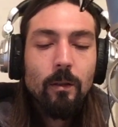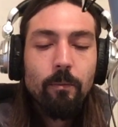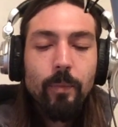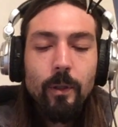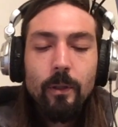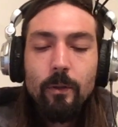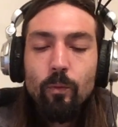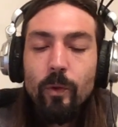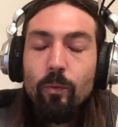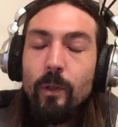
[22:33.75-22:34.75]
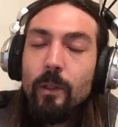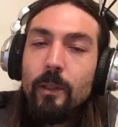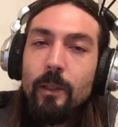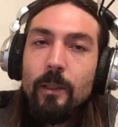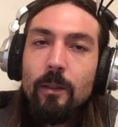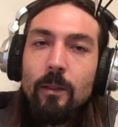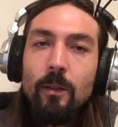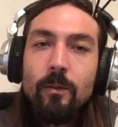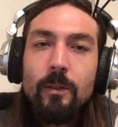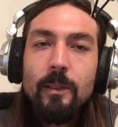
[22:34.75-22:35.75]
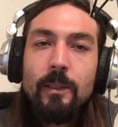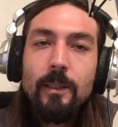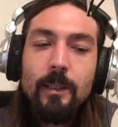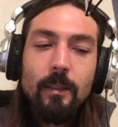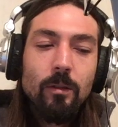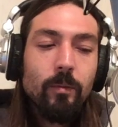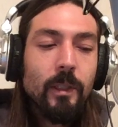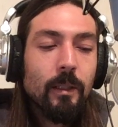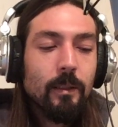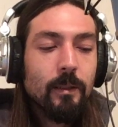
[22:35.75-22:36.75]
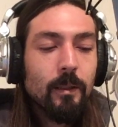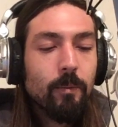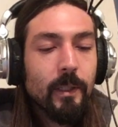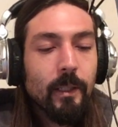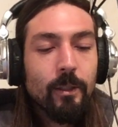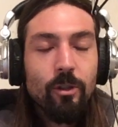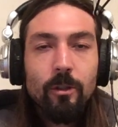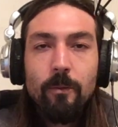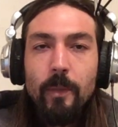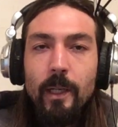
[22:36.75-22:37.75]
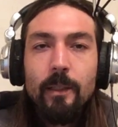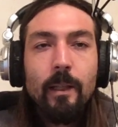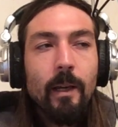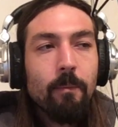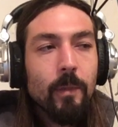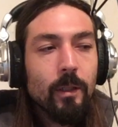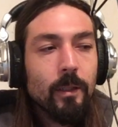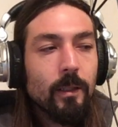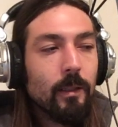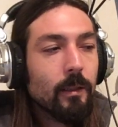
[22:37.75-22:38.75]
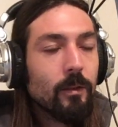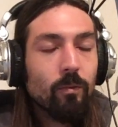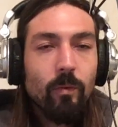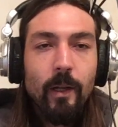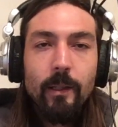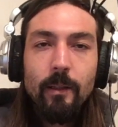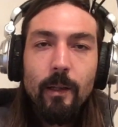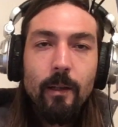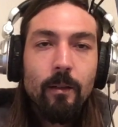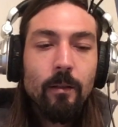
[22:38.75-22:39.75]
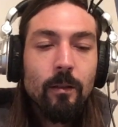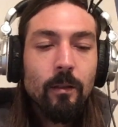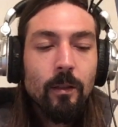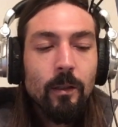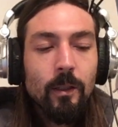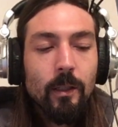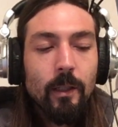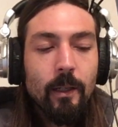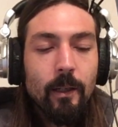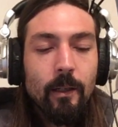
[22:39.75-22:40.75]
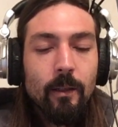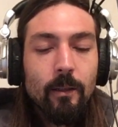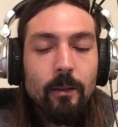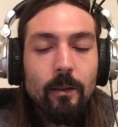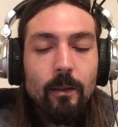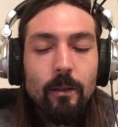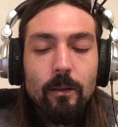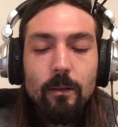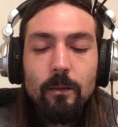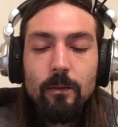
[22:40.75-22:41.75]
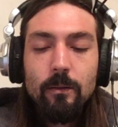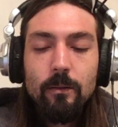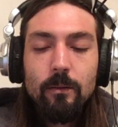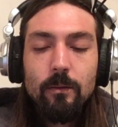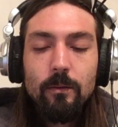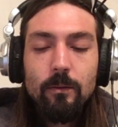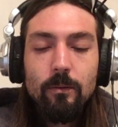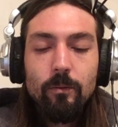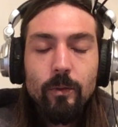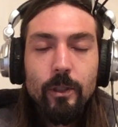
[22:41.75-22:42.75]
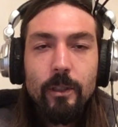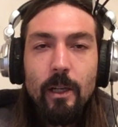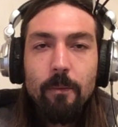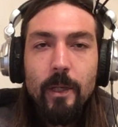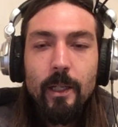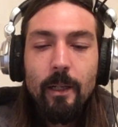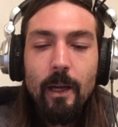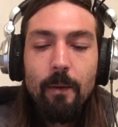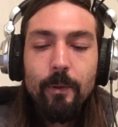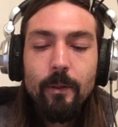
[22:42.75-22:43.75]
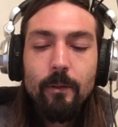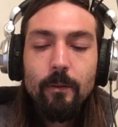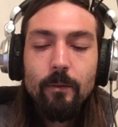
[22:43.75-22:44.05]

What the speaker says: But we really need to close this deal, because the potential to make that money is right there, and we just got to make it happen.